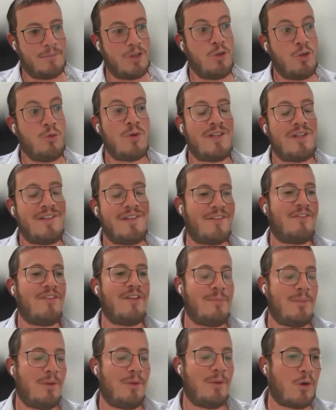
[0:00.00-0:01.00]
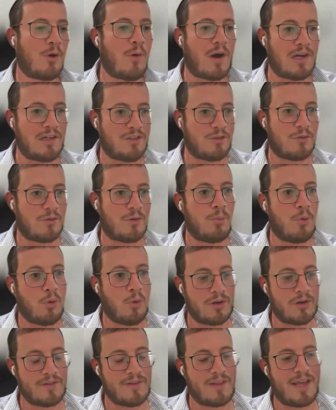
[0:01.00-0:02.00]
you would definitely be required to
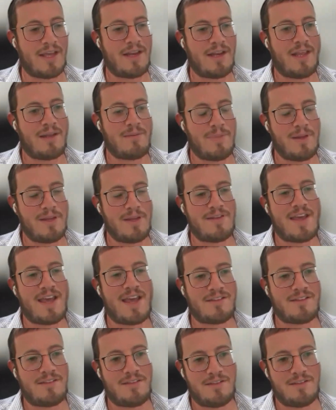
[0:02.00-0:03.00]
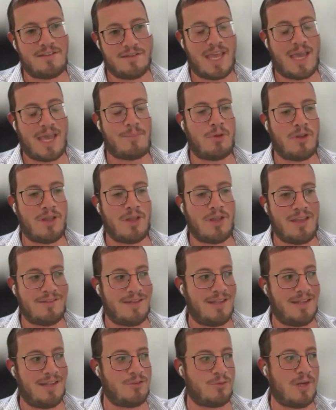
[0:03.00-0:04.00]
report that and pay taxes, capital gains
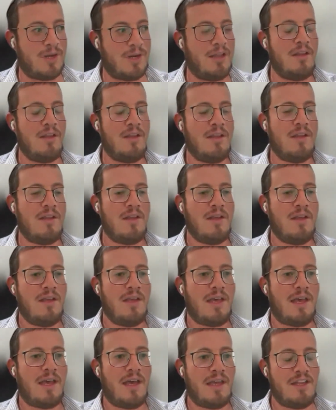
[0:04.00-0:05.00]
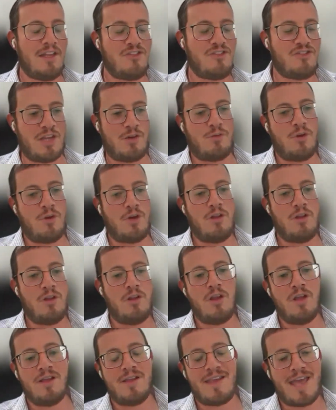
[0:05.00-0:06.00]
in Israel. In general,
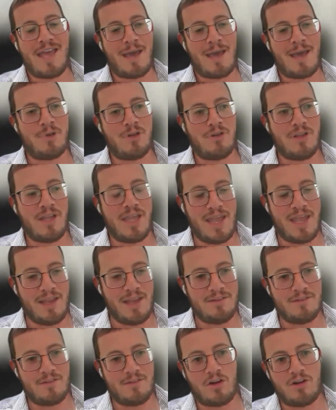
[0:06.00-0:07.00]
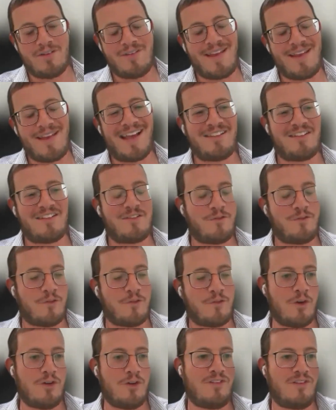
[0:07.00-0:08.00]
capital gains are taxed
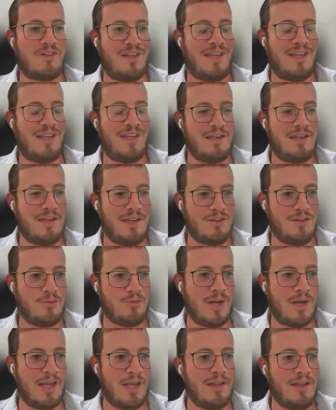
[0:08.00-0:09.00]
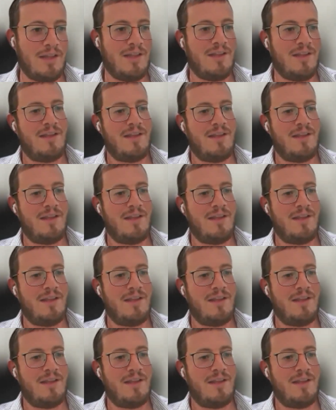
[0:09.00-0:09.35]
first in Israel